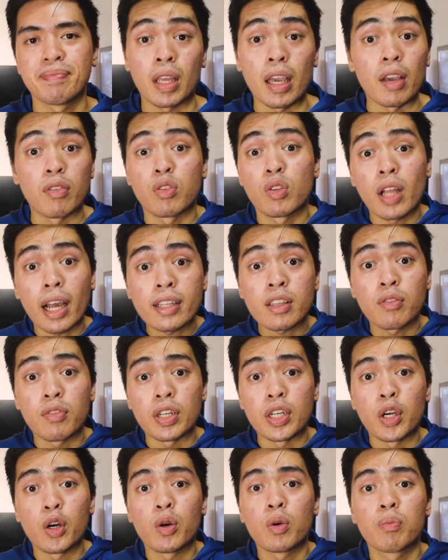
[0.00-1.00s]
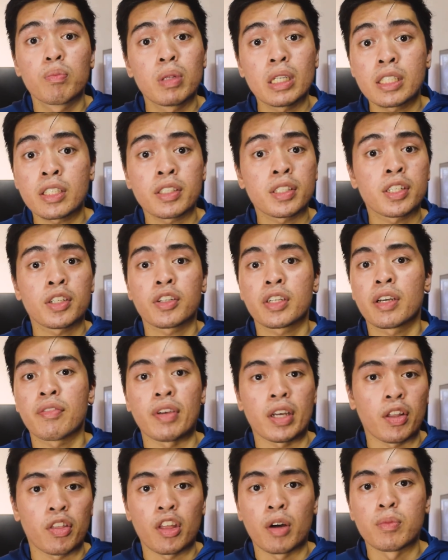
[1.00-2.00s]
If you liked the video, please consider
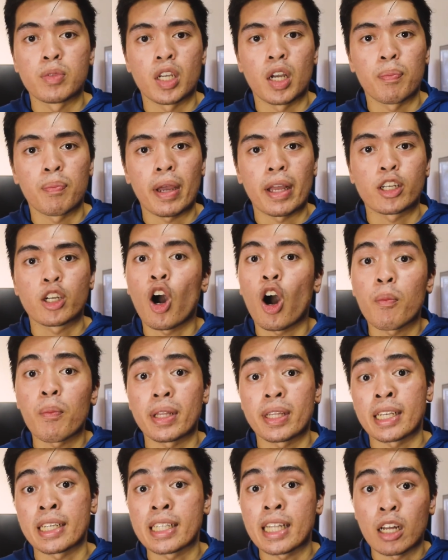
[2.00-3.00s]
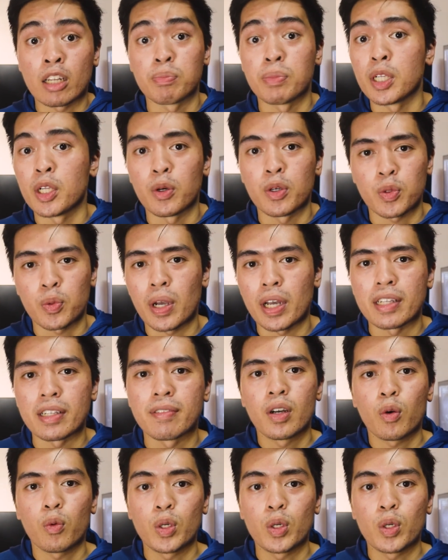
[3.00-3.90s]
giving a thumbs up and commenting down below as well.